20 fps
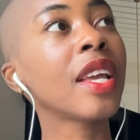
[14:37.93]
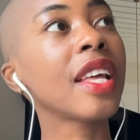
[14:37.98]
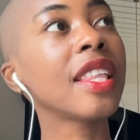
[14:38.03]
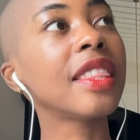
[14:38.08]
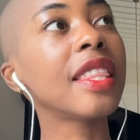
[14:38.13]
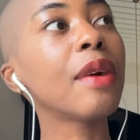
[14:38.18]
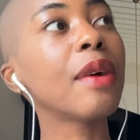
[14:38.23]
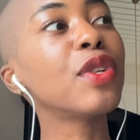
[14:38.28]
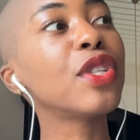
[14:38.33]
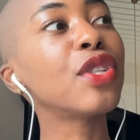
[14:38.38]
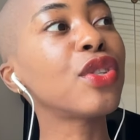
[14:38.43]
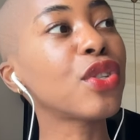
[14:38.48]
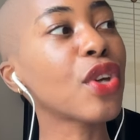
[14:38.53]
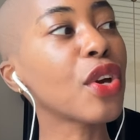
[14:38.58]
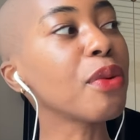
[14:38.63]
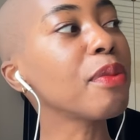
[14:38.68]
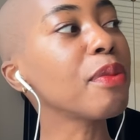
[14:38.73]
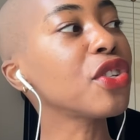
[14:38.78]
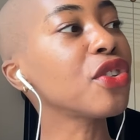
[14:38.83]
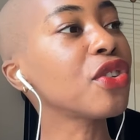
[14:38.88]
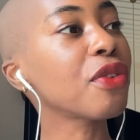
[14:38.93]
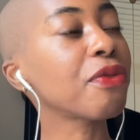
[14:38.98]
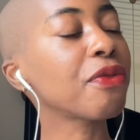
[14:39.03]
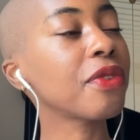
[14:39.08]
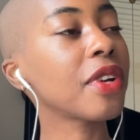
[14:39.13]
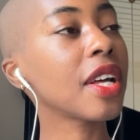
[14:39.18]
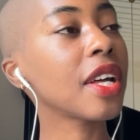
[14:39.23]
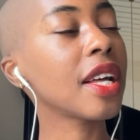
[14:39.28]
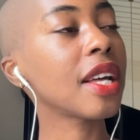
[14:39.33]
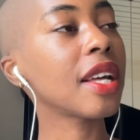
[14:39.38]
There was so much of
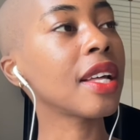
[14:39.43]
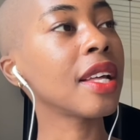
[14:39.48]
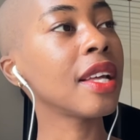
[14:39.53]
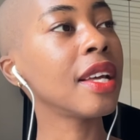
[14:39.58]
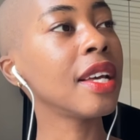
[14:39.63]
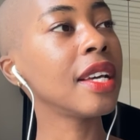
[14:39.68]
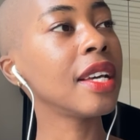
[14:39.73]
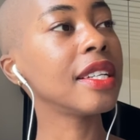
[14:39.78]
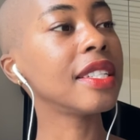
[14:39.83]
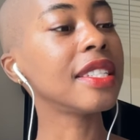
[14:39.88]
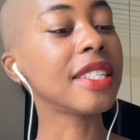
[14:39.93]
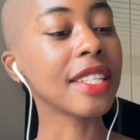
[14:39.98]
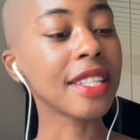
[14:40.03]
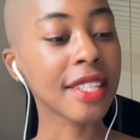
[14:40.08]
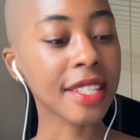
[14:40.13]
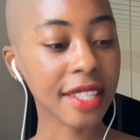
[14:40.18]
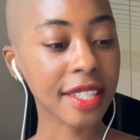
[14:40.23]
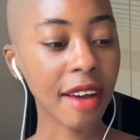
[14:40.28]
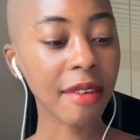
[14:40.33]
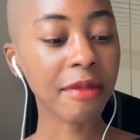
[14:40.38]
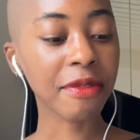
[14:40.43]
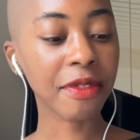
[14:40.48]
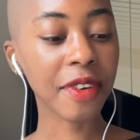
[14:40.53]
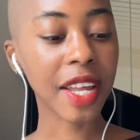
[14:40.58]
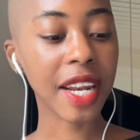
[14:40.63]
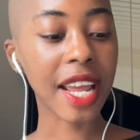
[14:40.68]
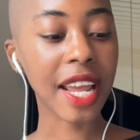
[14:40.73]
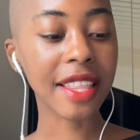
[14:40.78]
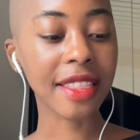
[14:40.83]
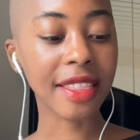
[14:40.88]
a
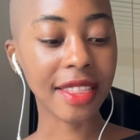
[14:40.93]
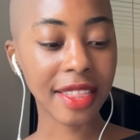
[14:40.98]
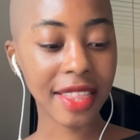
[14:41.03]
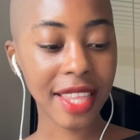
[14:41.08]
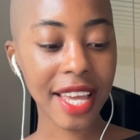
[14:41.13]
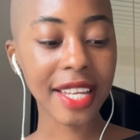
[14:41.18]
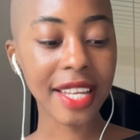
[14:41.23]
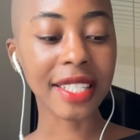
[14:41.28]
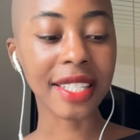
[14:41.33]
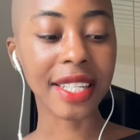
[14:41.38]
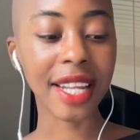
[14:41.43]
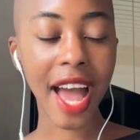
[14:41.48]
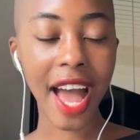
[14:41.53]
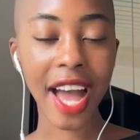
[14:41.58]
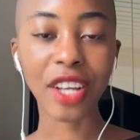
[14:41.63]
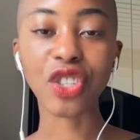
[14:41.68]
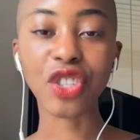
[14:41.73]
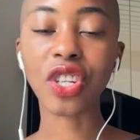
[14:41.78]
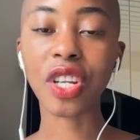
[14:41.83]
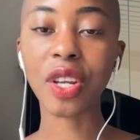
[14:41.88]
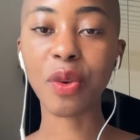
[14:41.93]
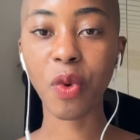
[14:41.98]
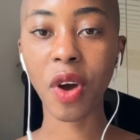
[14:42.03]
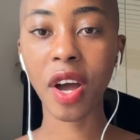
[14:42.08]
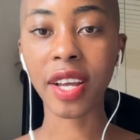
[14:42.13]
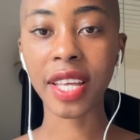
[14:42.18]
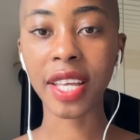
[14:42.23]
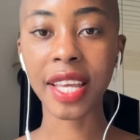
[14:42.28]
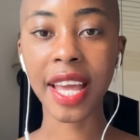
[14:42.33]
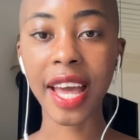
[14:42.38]
discomfort in things actually
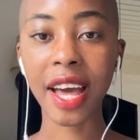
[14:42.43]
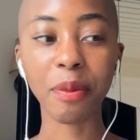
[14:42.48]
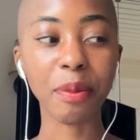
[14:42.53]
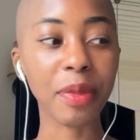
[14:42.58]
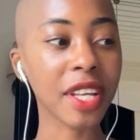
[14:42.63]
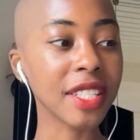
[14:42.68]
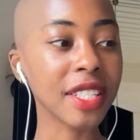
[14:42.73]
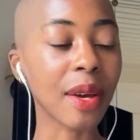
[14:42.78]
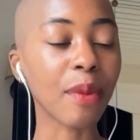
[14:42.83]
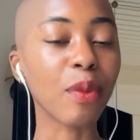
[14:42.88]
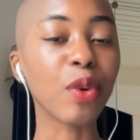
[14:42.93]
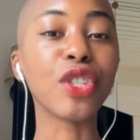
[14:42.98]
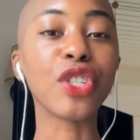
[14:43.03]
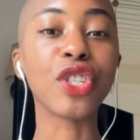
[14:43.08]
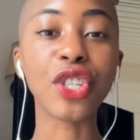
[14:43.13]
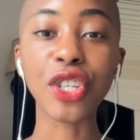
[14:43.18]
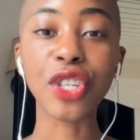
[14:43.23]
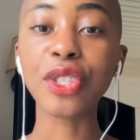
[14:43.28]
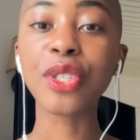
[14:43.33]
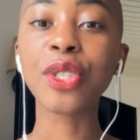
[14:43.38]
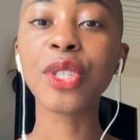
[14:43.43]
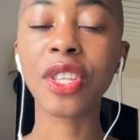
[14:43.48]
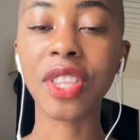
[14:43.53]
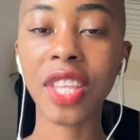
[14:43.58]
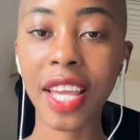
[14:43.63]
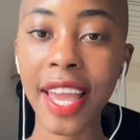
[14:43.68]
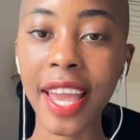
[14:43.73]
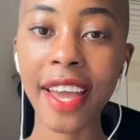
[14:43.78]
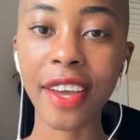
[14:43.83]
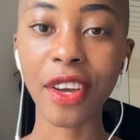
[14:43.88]
working out because I was used to
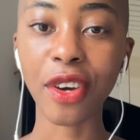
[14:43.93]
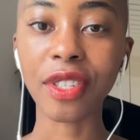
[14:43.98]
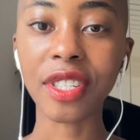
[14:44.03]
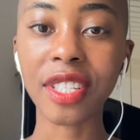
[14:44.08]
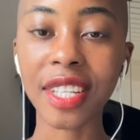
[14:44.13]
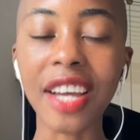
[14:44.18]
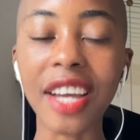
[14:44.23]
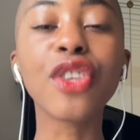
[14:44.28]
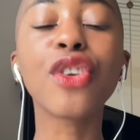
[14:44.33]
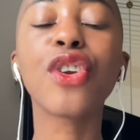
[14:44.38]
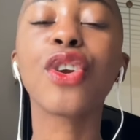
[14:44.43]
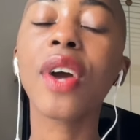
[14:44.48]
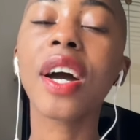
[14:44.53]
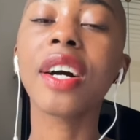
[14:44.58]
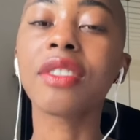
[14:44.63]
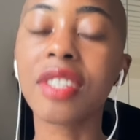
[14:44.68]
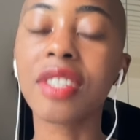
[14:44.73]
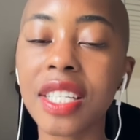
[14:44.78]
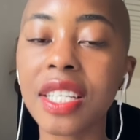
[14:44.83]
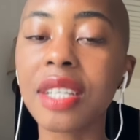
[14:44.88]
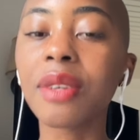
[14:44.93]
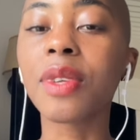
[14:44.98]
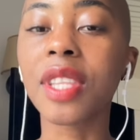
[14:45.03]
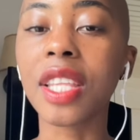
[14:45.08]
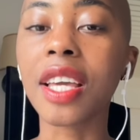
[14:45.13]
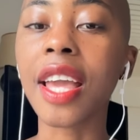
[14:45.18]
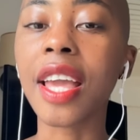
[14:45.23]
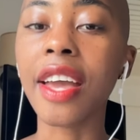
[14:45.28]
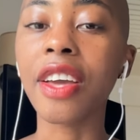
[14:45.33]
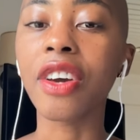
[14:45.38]
the chaos. I knew how to deal with
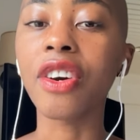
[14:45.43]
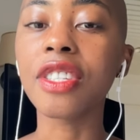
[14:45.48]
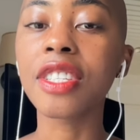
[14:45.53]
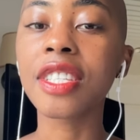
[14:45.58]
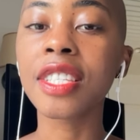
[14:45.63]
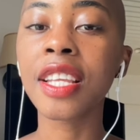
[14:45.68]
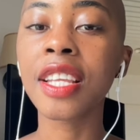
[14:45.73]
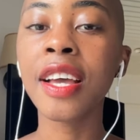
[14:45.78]
the chaos.